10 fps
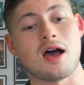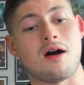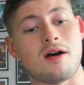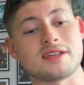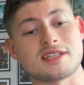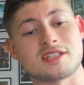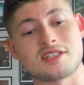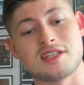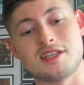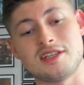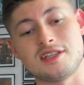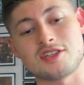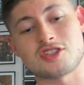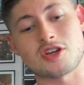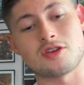I essentially
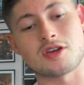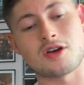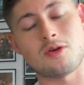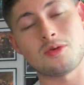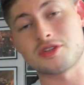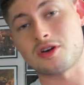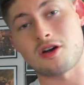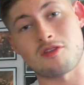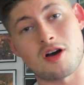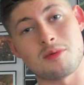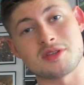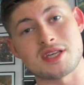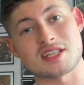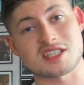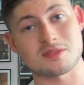showed her all the dioramas,
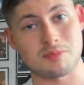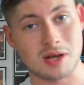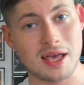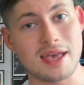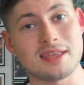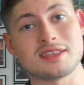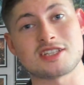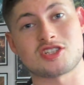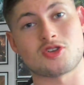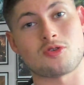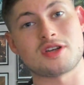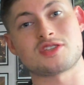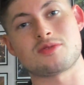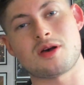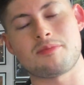explained the story
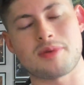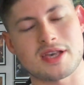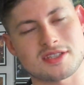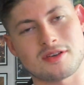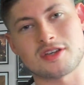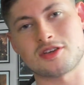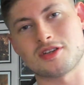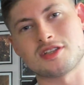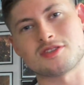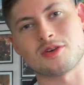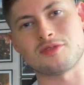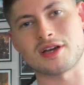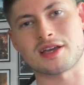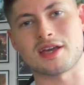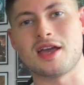to her best I could in sort of
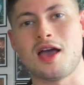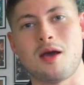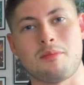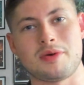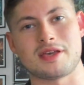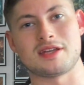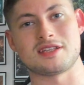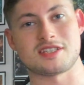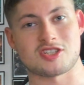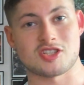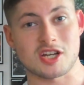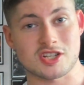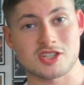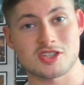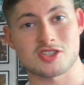like a beginner's
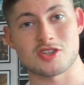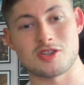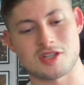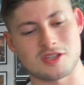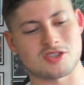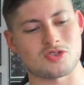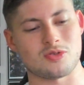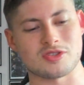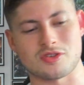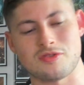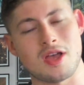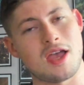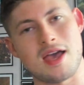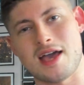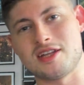introduction to, you know, the stories of
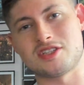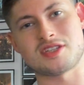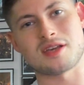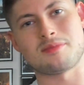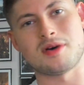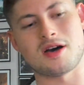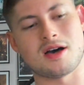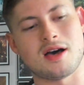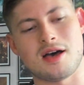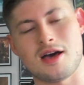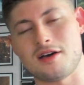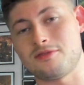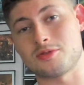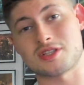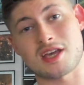Age of Sigmar,
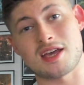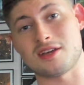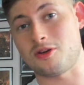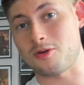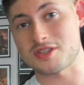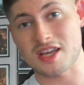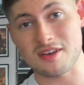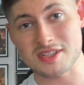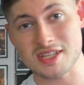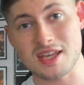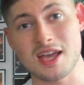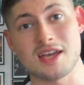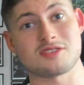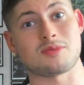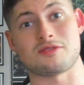40k and Horus Heresy.
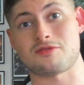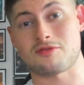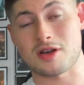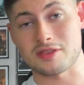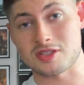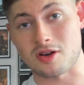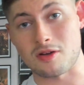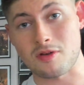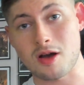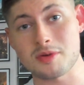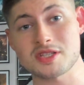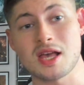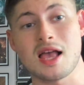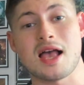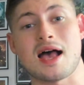So we went around the dioramas,
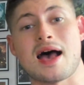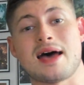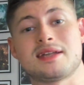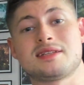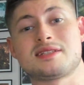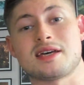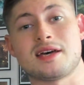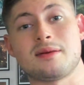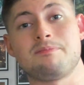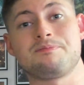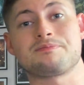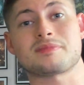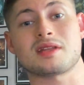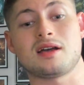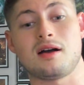and
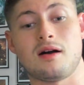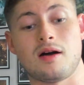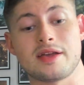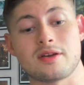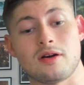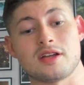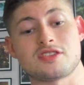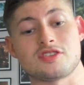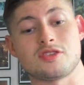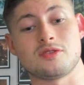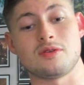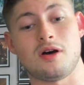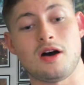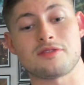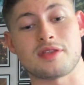I got her to,
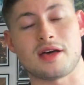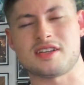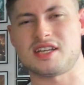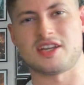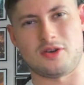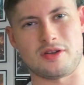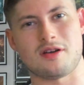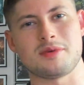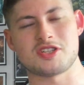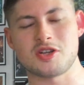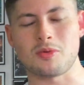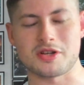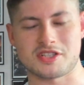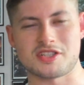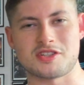after that, I say I got her, I she
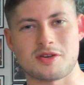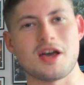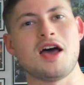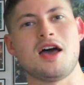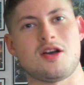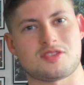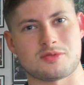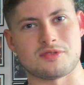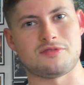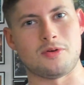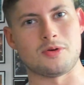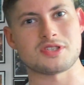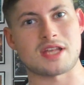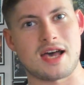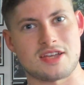wanted to do it. She wasn't
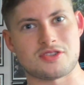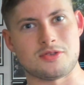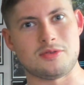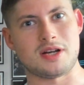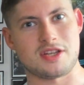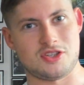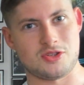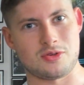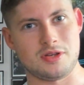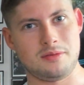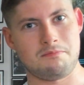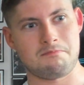forced at all, I can assure you.